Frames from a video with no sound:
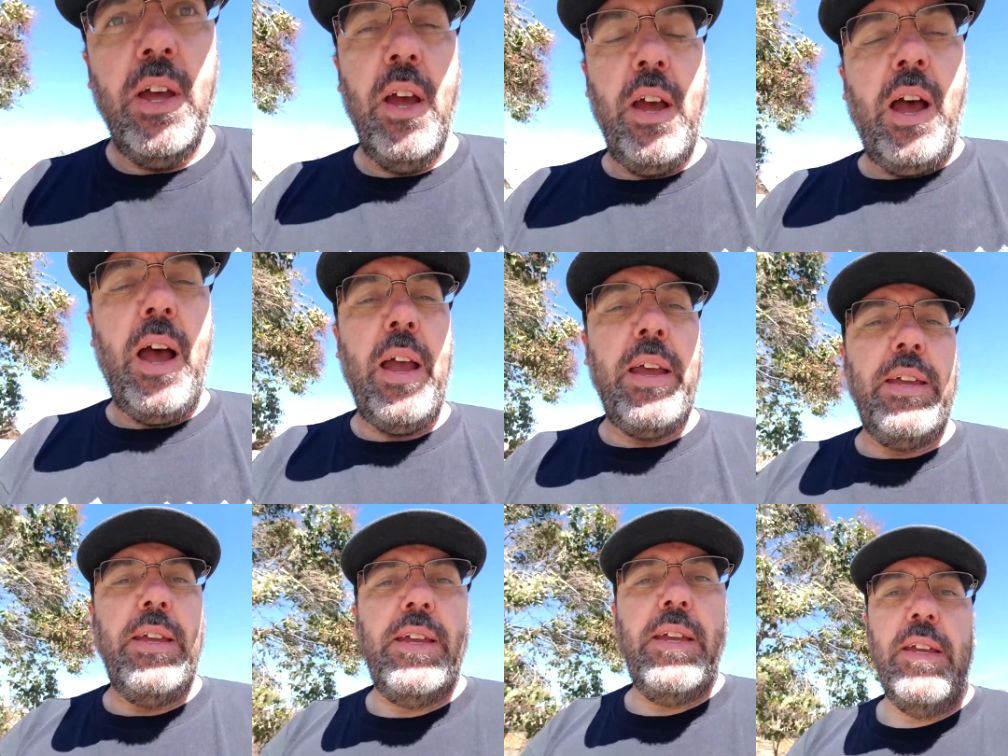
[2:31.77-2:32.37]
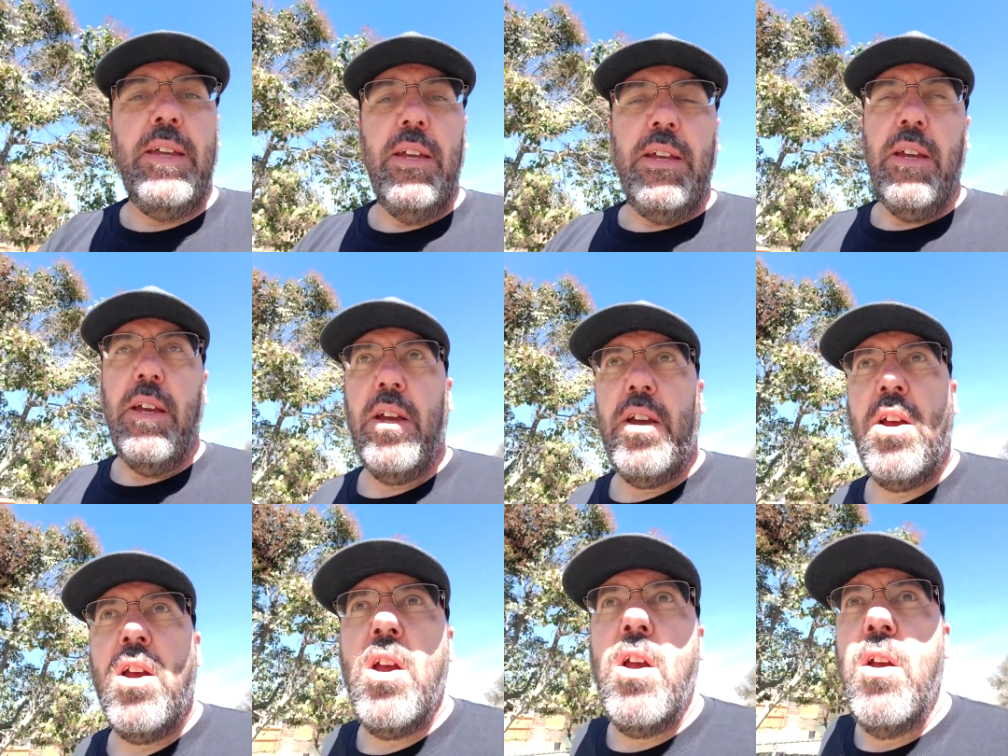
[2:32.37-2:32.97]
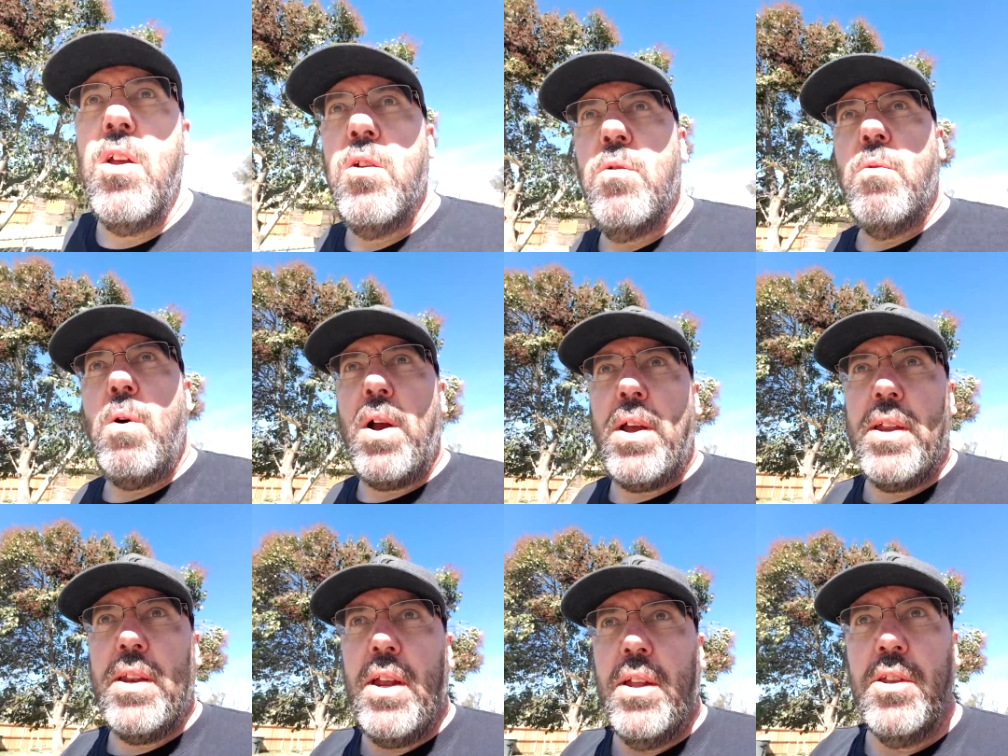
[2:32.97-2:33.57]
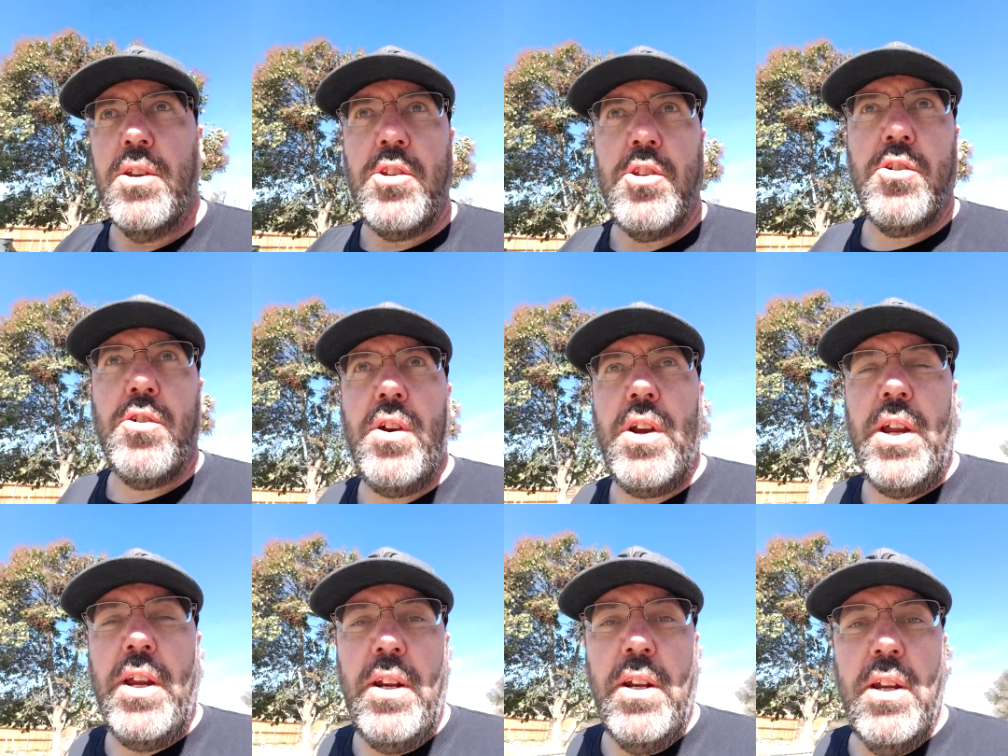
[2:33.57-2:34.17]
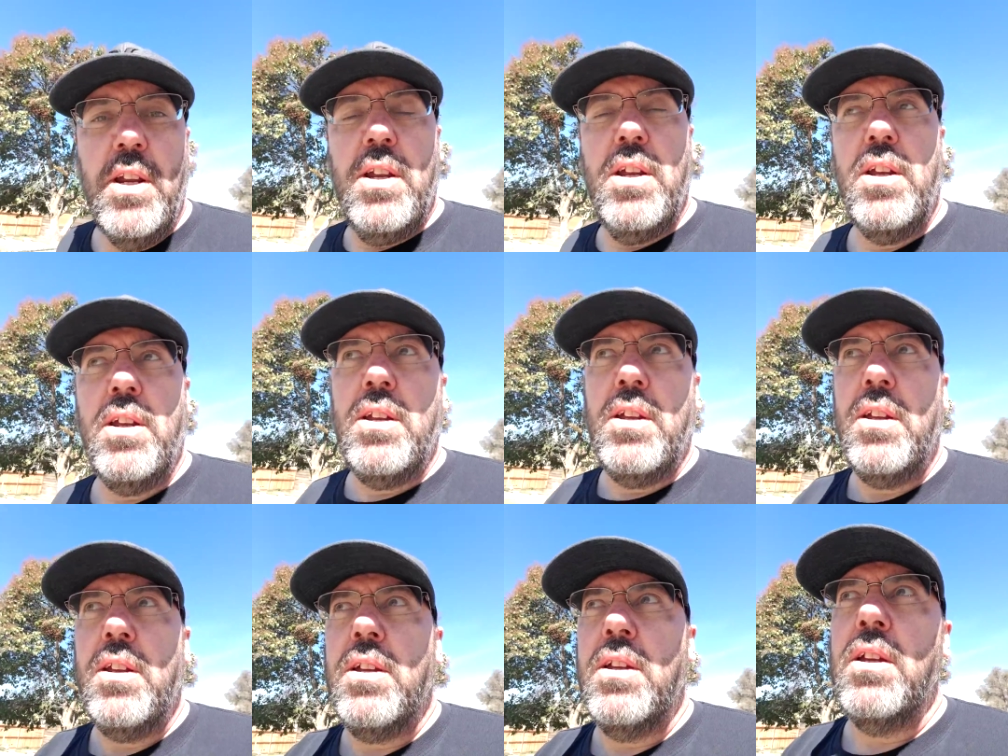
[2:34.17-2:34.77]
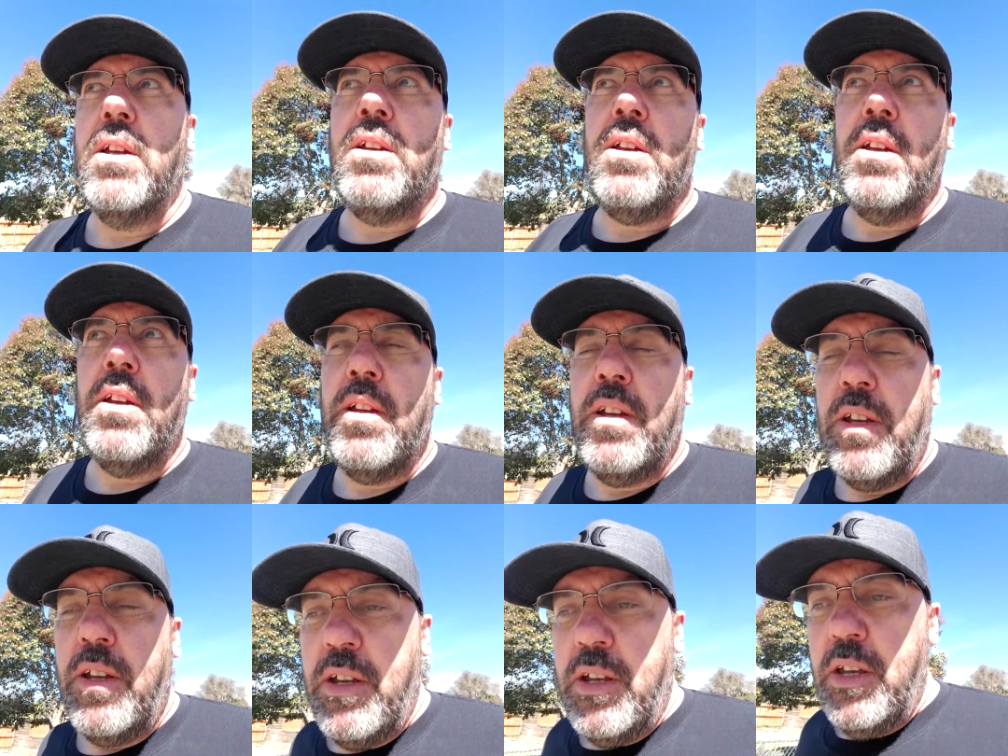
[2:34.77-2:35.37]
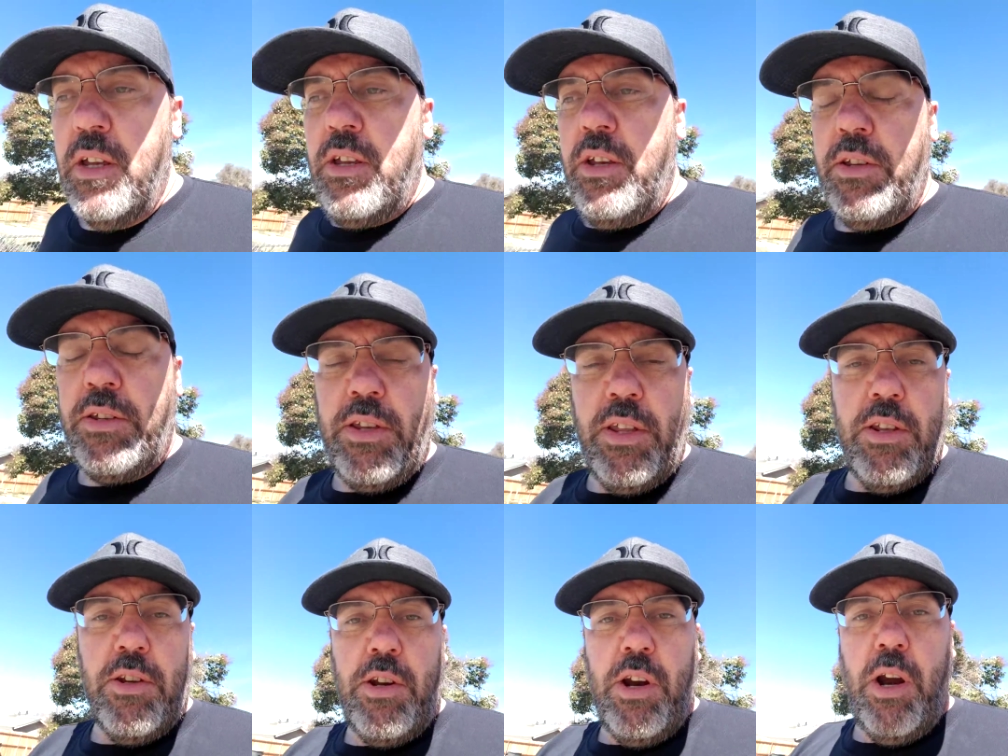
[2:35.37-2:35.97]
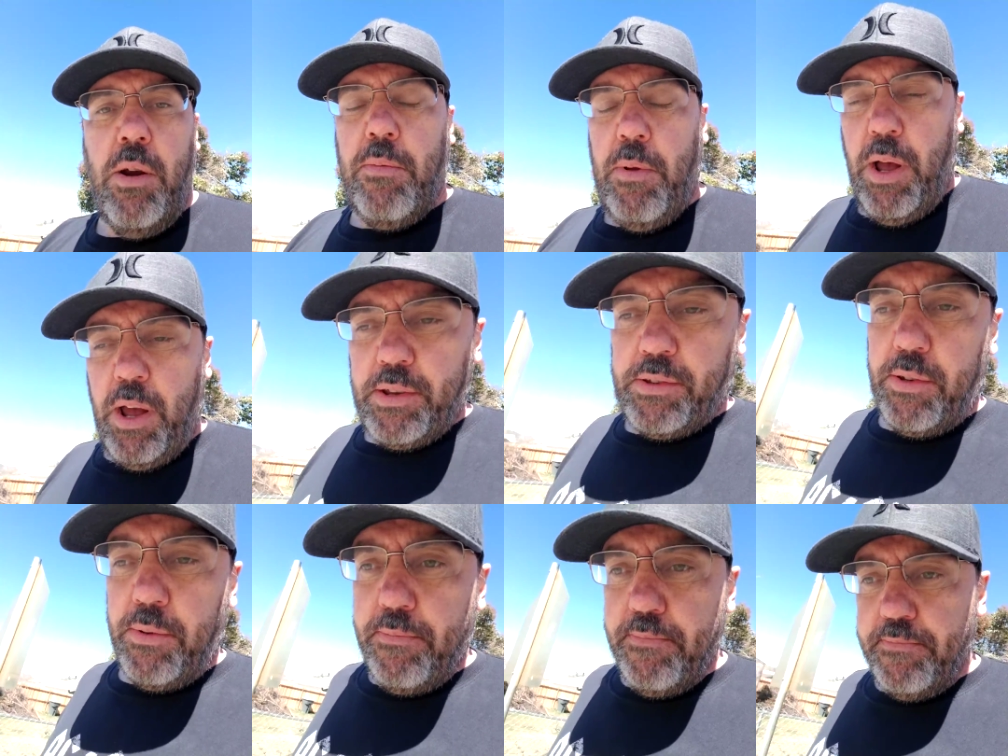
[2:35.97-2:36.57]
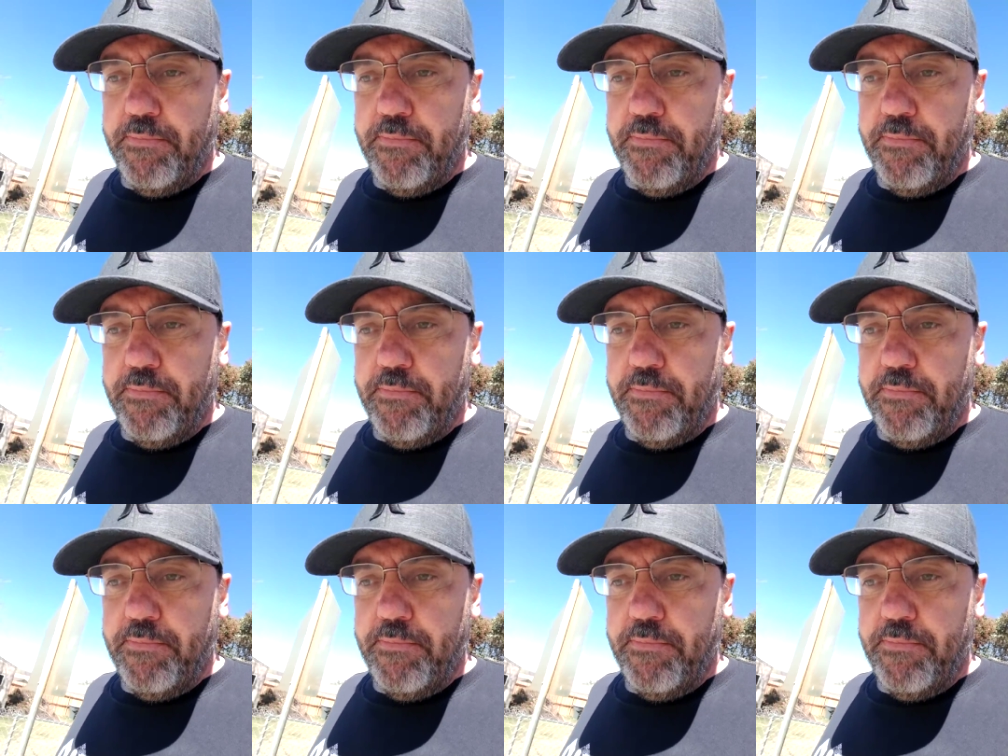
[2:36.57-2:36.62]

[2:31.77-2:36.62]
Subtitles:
I.e., walking down the street, you see the cherry blossom,